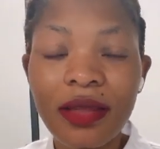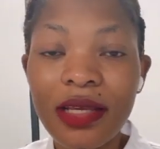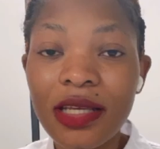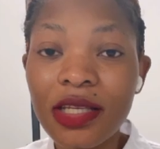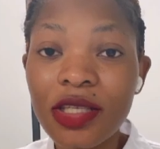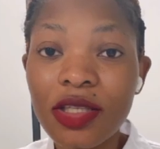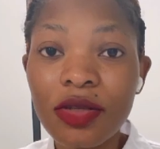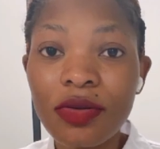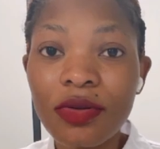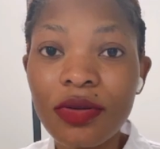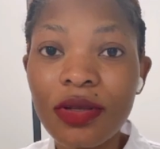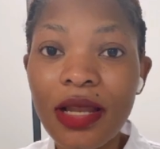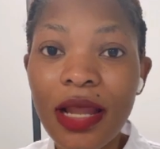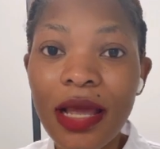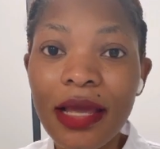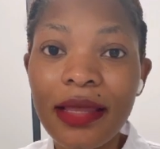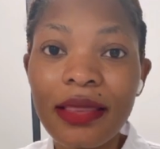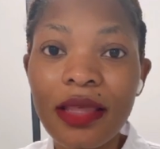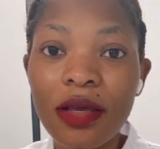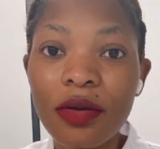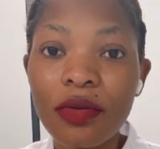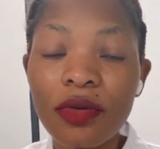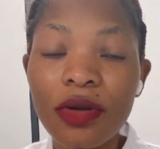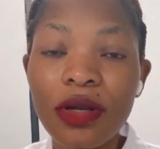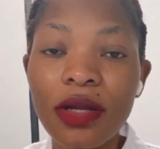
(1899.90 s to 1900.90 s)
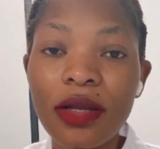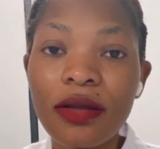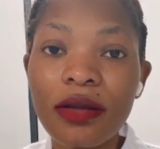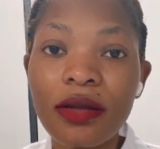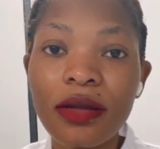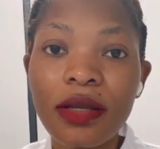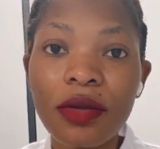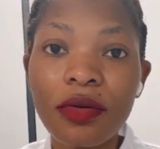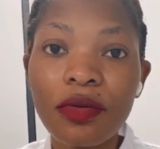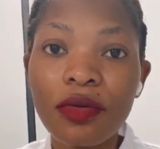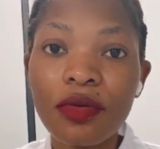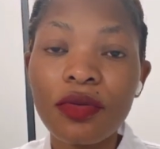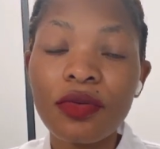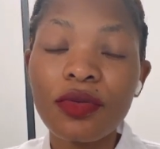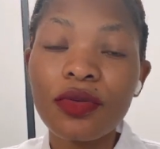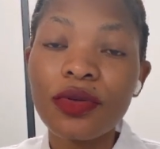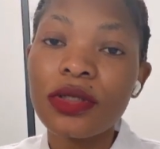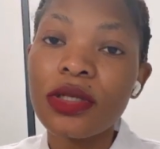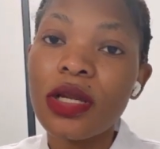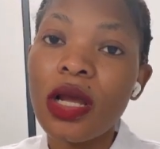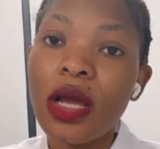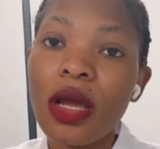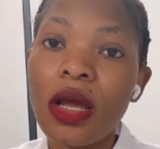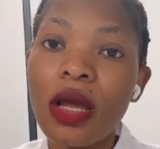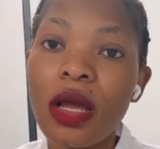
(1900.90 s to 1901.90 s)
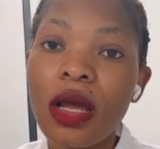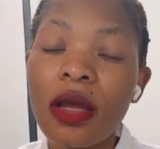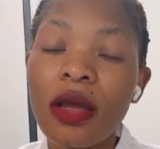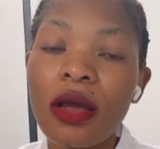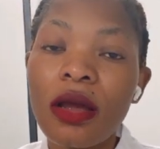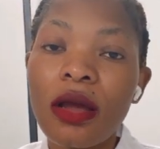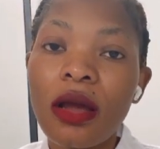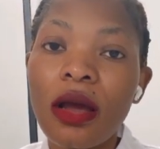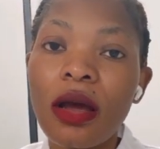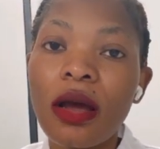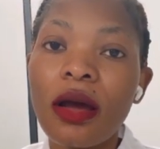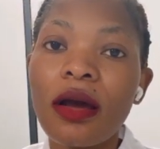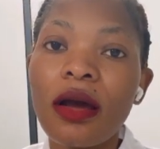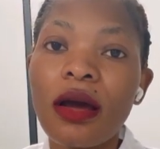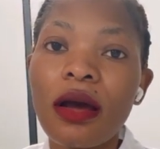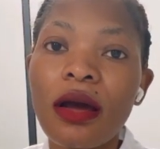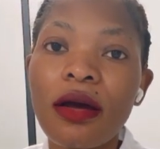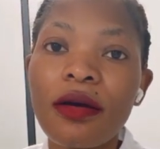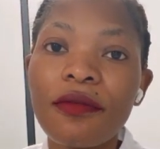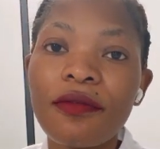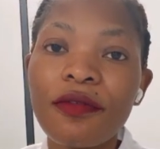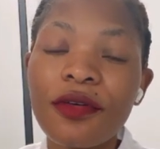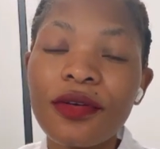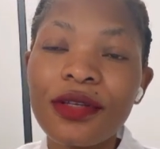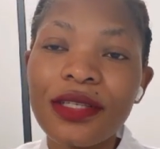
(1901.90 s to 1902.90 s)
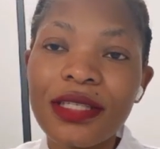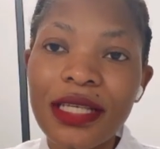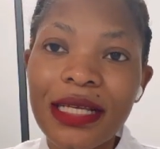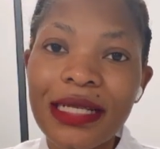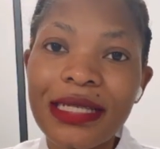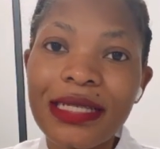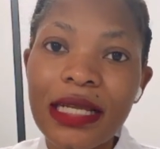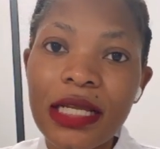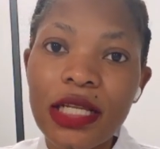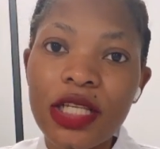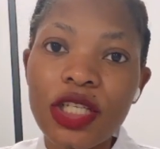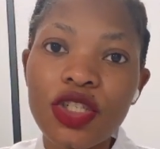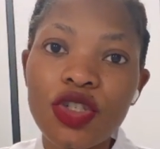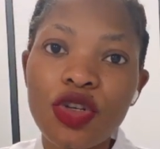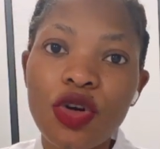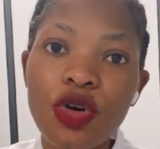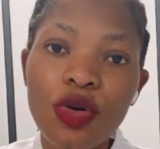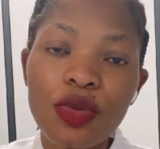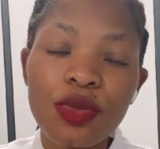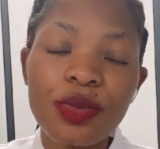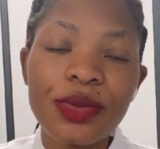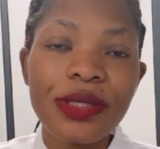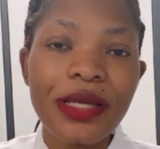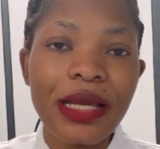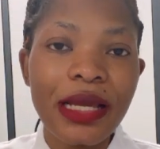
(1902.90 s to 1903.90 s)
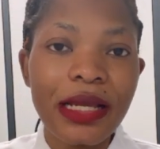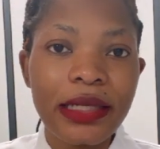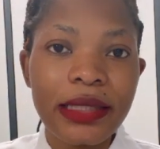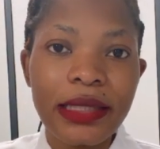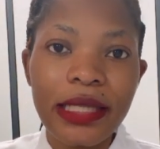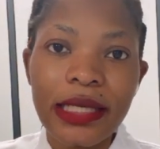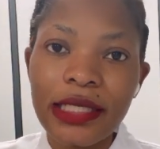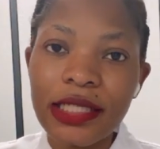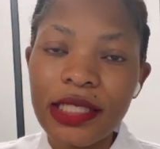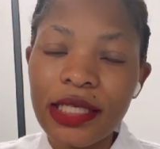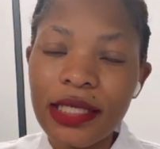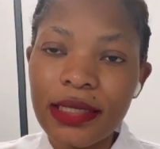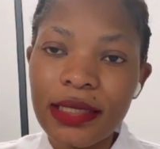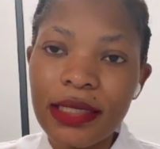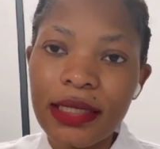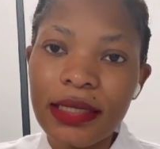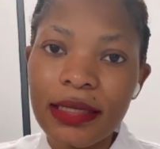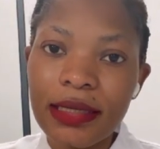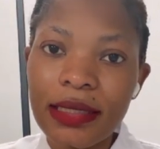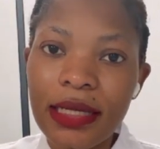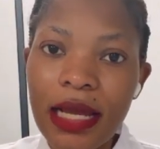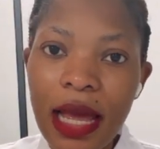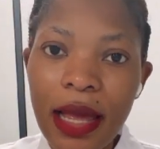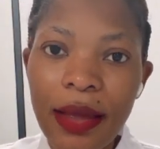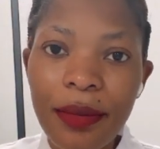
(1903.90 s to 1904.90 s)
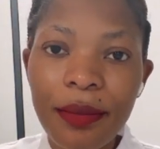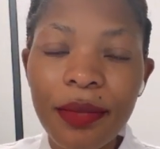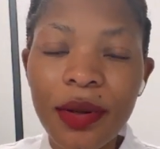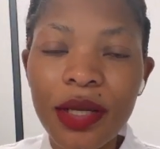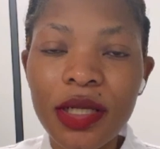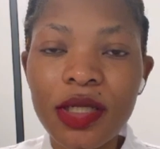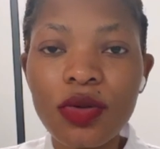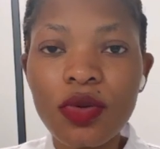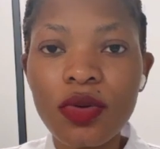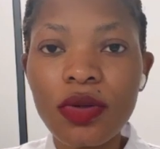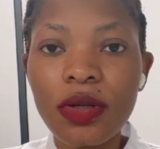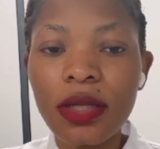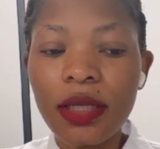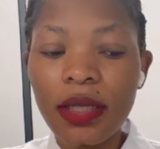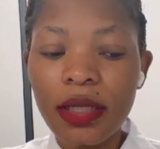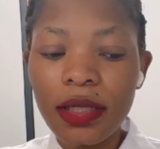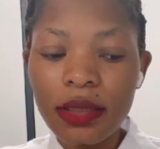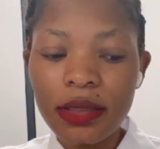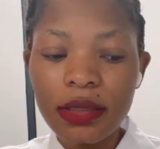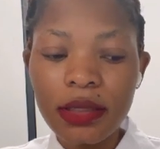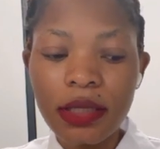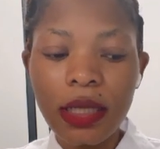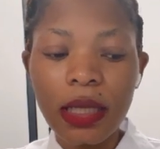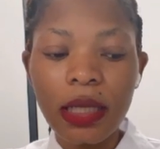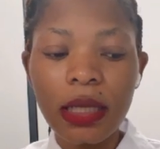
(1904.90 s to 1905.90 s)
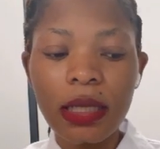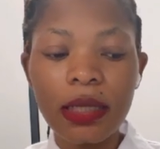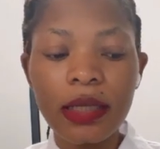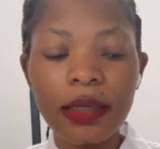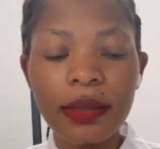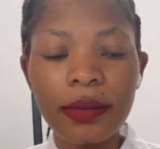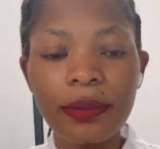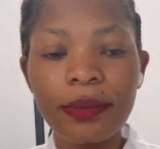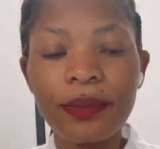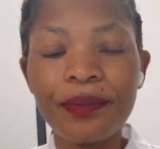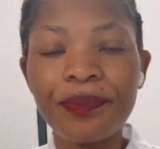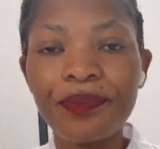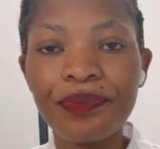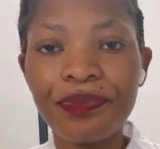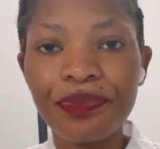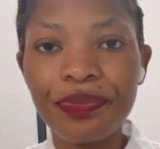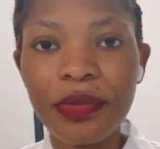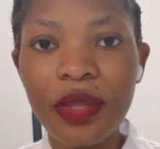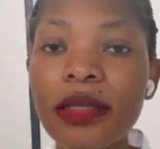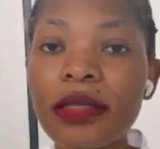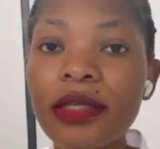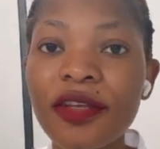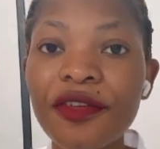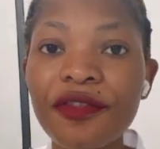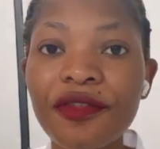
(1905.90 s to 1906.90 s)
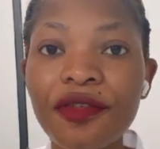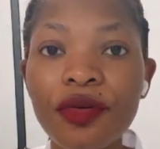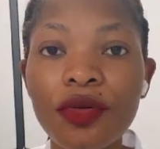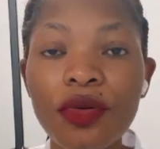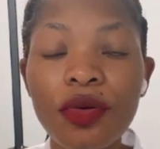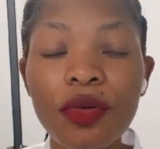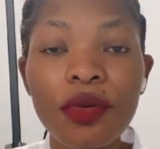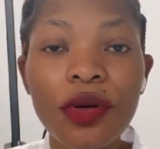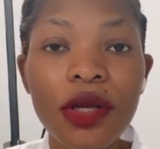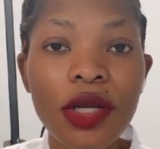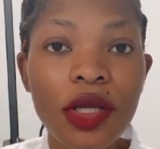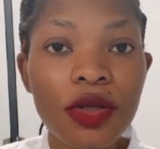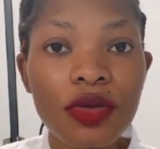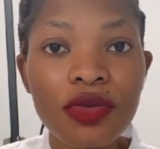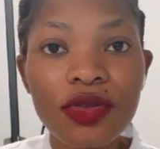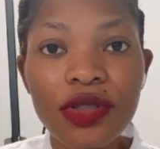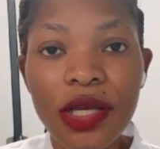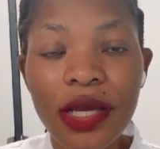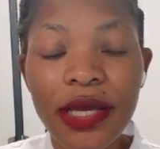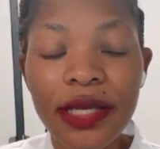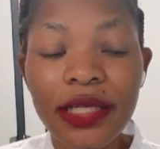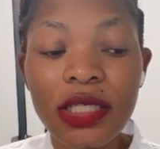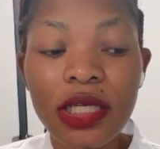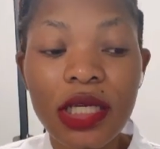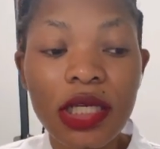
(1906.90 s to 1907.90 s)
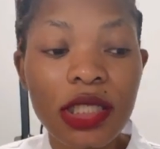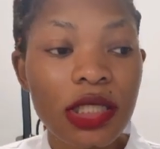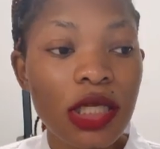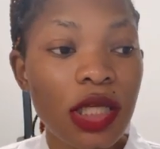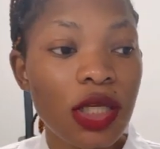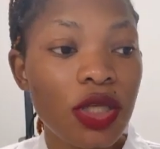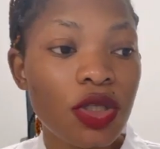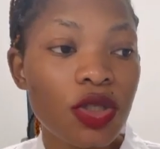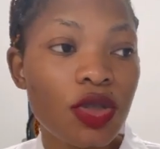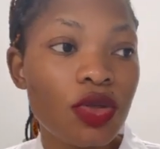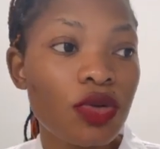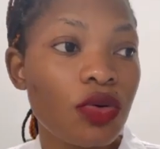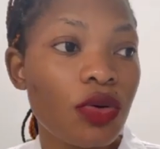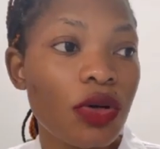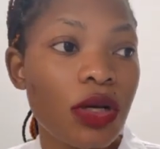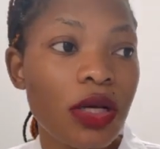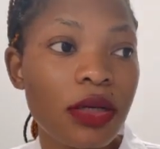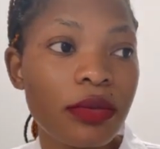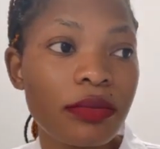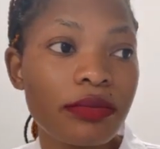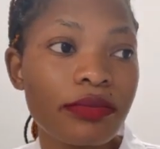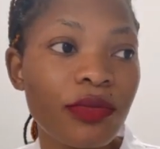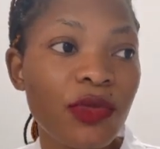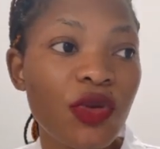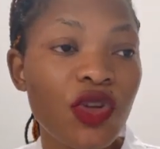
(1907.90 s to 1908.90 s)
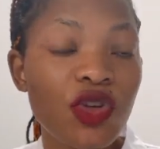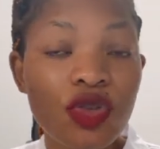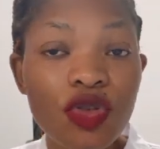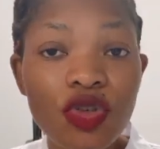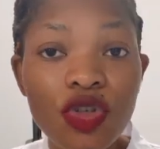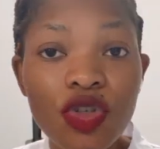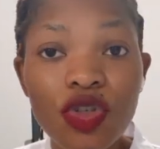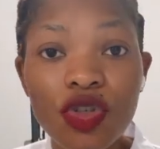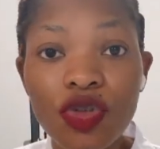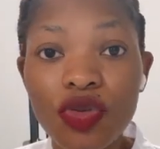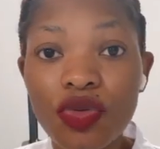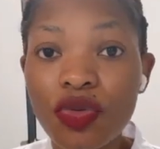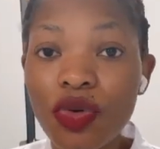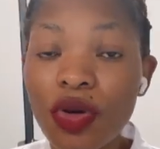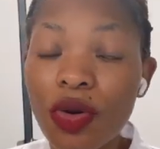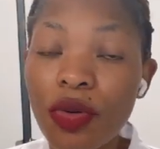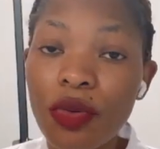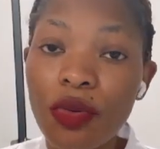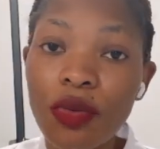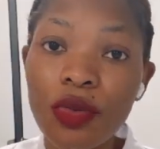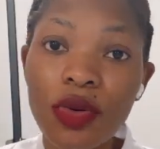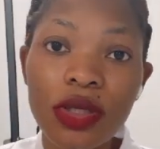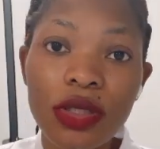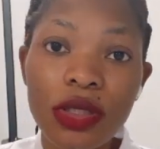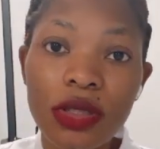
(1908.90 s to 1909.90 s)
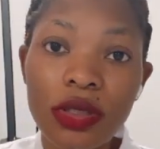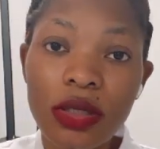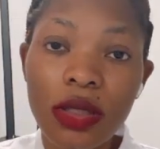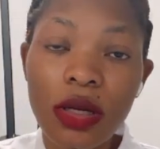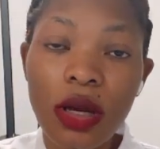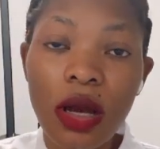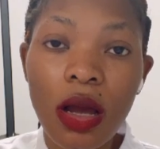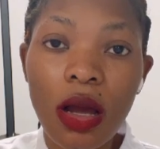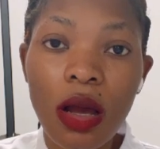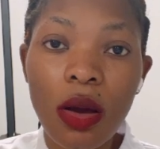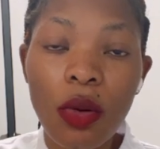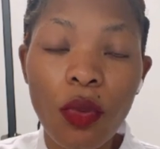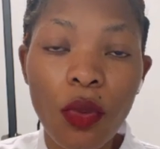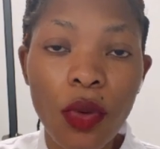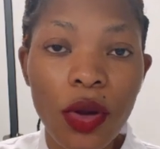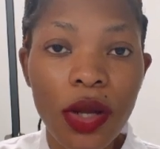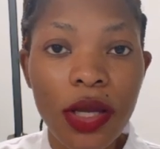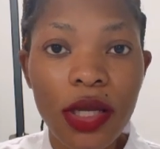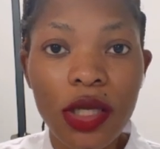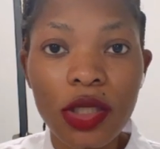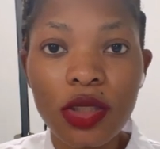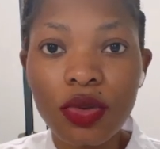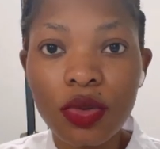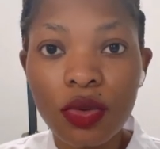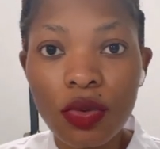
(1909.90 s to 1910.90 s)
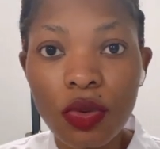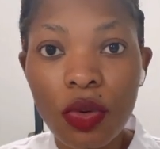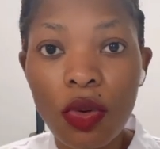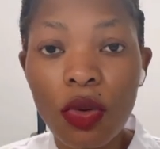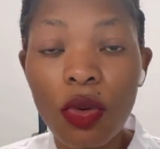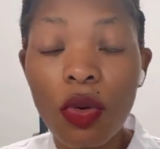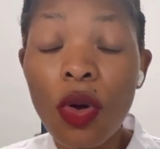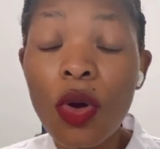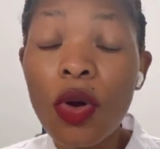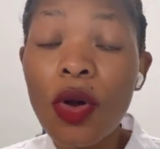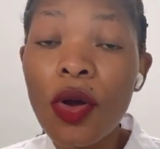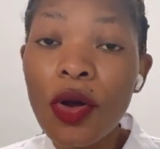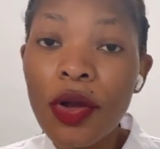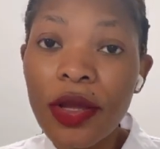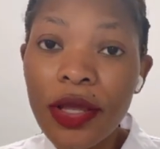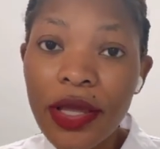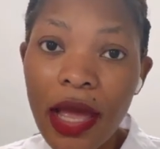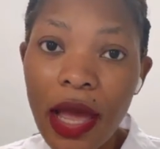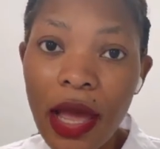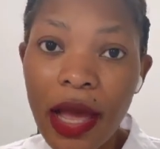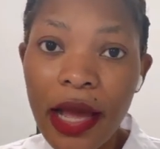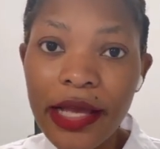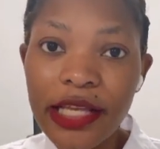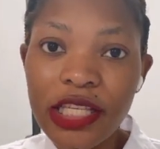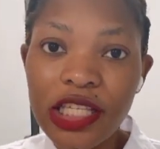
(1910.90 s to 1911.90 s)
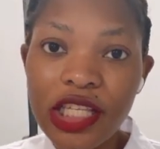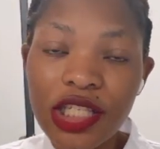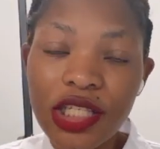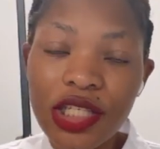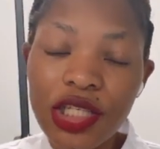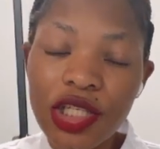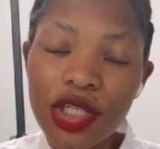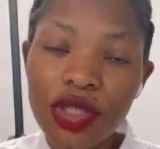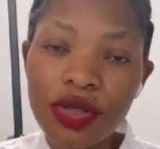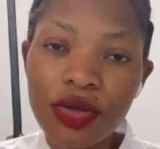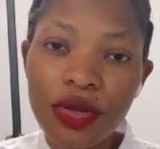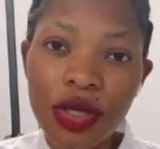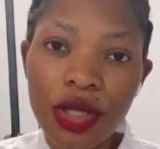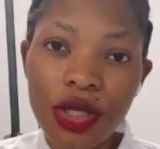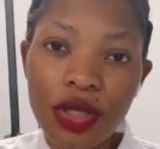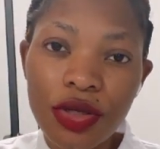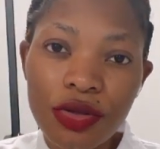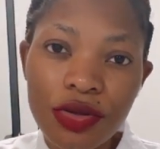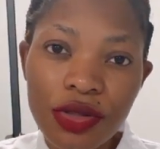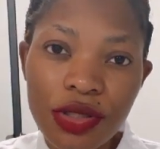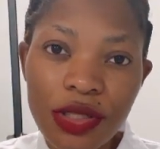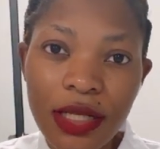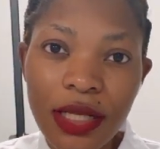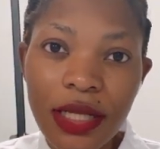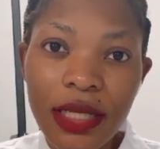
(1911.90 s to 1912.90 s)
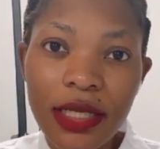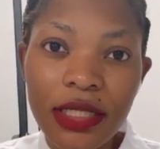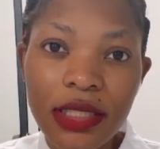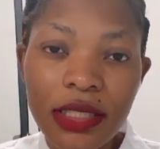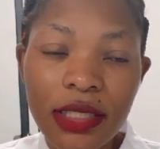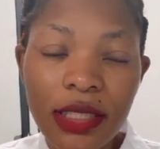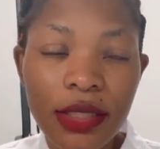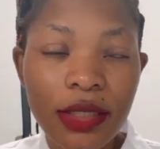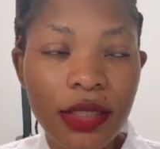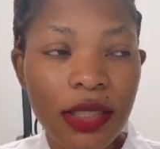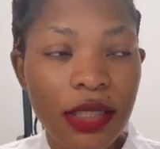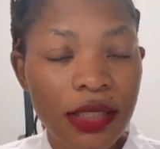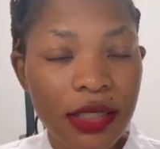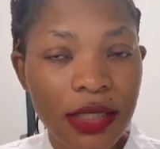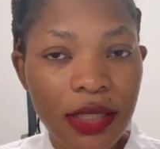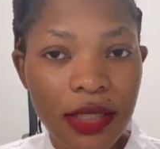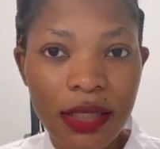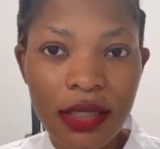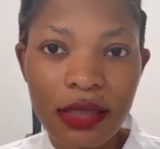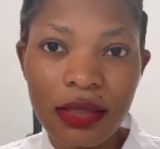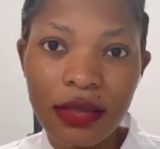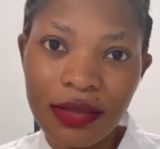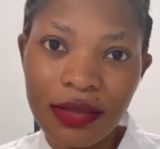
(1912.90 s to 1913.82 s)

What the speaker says: it's not like they're gonna recruit for certain jobs at the certain time. But on LinkedIn, if you don't want to use agent and you are not so sure which way to go, yeah, I suggest you can use LinkedIn.